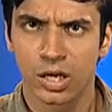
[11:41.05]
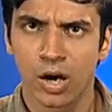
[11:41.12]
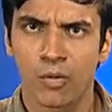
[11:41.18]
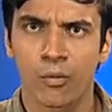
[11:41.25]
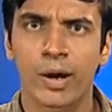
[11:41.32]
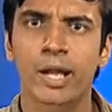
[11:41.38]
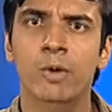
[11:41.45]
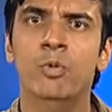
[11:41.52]

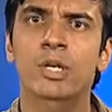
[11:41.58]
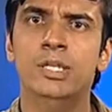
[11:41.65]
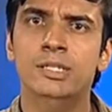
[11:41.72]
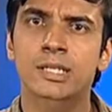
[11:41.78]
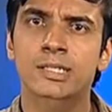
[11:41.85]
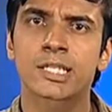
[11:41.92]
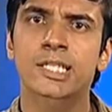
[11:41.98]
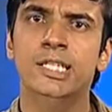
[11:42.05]
while we are
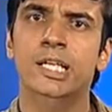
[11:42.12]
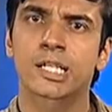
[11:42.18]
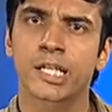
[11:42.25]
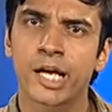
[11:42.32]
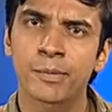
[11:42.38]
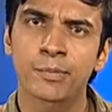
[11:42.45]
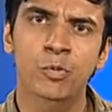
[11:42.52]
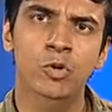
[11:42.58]
discussing the
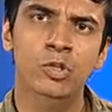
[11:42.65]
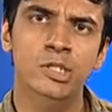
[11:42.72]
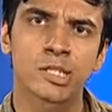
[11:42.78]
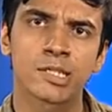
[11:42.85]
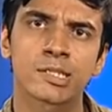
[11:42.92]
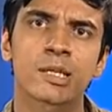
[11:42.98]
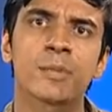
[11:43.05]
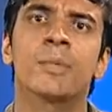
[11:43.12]
dipoles
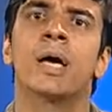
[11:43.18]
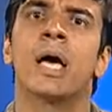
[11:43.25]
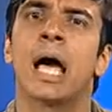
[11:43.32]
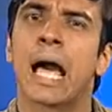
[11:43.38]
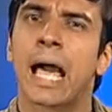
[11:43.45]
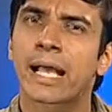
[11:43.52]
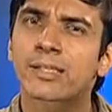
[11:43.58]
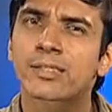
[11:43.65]
in some
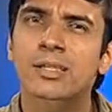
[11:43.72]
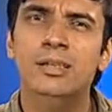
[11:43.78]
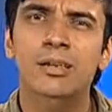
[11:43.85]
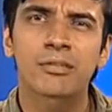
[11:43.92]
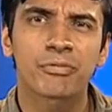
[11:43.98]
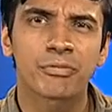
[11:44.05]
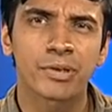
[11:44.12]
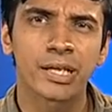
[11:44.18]

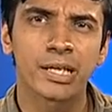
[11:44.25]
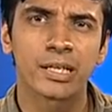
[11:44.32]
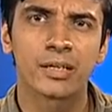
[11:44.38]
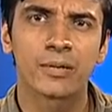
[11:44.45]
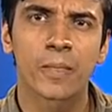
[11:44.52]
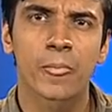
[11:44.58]
external field,